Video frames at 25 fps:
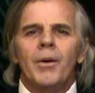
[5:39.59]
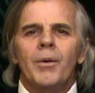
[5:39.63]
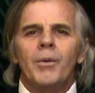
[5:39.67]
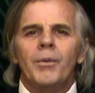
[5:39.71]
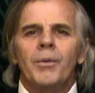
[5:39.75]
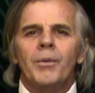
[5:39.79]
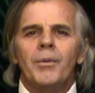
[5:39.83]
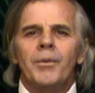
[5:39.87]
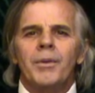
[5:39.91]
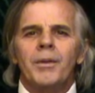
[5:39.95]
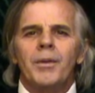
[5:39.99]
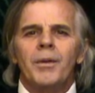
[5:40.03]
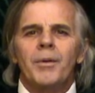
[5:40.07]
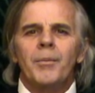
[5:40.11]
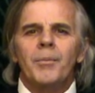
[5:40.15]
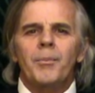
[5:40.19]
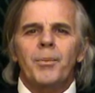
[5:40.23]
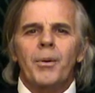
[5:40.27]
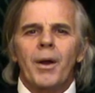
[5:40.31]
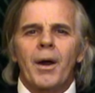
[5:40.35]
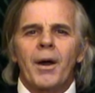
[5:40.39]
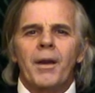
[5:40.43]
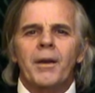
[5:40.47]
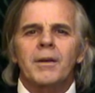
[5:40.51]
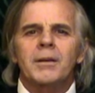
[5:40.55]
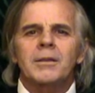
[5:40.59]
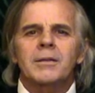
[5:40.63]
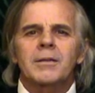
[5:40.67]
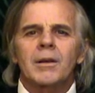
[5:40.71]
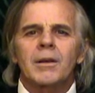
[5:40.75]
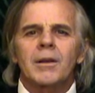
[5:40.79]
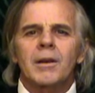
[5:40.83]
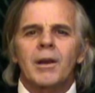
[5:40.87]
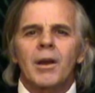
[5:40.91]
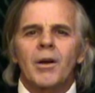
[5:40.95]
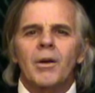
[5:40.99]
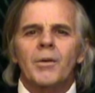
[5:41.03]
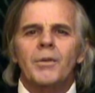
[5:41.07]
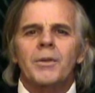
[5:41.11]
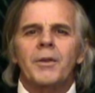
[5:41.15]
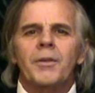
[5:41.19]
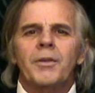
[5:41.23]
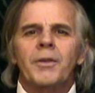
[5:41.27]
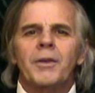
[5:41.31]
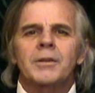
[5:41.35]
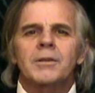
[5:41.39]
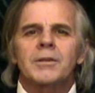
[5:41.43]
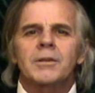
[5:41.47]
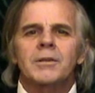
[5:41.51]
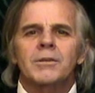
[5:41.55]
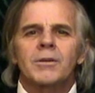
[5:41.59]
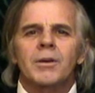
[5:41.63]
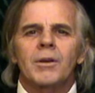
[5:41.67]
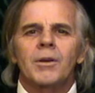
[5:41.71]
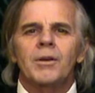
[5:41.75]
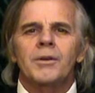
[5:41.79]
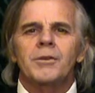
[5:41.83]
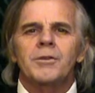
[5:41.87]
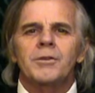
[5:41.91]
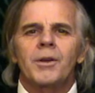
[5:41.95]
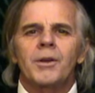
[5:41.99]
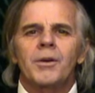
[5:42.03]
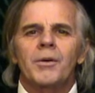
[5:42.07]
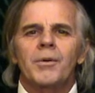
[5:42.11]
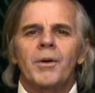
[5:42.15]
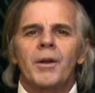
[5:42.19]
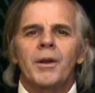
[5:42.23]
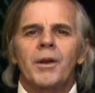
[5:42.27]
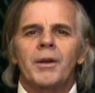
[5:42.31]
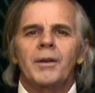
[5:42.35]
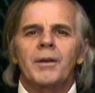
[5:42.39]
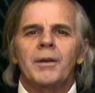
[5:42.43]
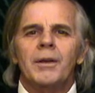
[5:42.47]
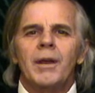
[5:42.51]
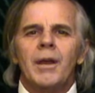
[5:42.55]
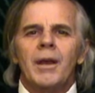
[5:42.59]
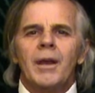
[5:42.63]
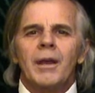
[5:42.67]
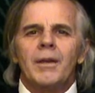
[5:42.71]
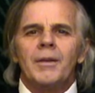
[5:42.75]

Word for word: The products alone that this is going to generate,